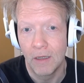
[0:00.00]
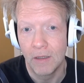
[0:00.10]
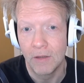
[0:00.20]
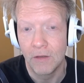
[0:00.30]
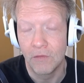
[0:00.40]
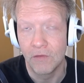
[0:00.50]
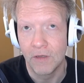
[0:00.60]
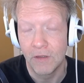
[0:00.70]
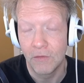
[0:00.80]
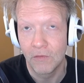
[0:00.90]
There's
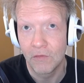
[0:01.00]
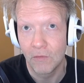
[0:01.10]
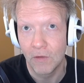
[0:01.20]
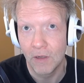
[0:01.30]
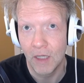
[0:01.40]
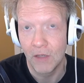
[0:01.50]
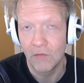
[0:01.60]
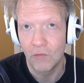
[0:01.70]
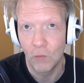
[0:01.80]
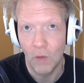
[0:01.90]
another story as
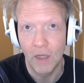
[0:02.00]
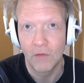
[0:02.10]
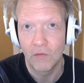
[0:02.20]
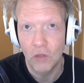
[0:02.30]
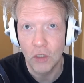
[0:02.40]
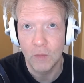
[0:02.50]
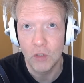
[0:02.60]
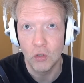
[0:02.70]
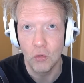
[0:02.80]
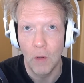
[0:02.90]
to why it's turned up to
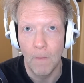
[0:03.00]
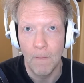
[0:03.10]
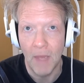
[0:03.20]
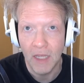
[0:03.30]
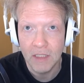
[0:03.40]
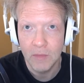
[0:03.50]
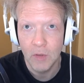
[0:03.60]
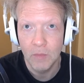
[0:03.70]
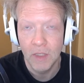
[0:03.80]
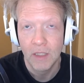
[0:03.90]

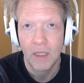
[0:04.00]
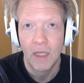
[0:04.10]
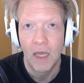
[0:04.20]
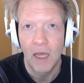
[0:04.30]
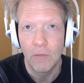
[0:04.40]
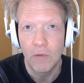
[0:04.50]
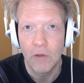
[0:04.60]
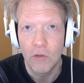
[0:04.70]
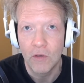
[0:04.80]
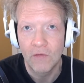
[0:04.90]
maximum. I would
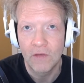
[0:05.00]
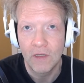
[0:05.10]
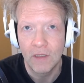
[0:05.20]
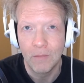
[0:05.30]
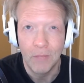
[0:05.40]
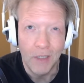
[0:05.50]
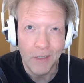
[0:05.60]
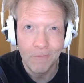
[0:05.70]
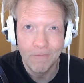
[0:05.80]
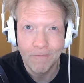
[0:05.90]
adjust it, but
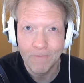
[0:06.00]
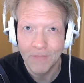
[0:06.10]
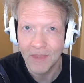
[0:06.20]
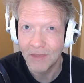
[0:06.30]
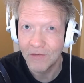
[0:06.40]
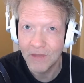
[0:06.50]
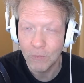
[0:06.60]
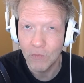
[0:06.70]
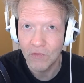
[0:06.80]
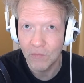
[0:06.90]
this thing
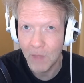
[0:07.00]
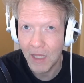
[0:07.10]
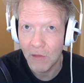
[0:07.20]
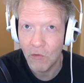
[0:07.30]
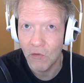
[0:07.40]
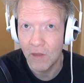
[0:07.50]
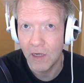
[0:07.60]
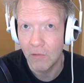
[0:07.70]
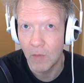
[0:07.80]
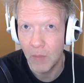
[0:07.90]
was smashed and I
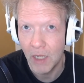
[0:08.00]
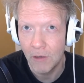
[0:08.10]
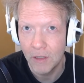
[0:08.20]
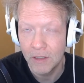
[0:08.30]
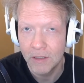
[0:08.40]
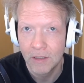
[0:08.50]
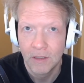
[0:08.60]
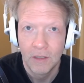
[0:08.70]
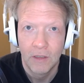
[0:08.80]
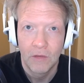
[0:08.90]
repaired it,
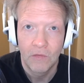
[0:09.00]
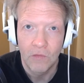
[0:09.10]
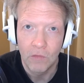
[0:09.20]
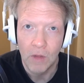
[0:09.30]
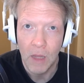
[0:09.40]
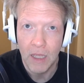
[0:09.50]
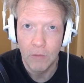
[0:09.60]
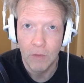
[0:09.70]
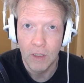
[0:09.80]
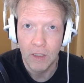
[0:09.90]
so the light
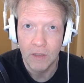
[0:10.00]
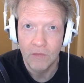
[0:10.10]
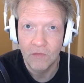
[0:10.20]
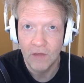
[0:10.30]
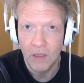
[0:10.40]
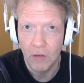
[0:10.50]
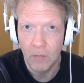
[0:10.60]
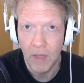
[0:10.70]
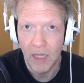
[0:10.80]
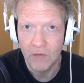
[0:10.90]
ring is set on
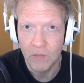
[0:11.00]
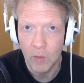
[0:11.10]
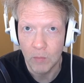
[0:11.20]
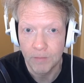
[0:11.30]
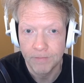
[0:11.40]
maximum.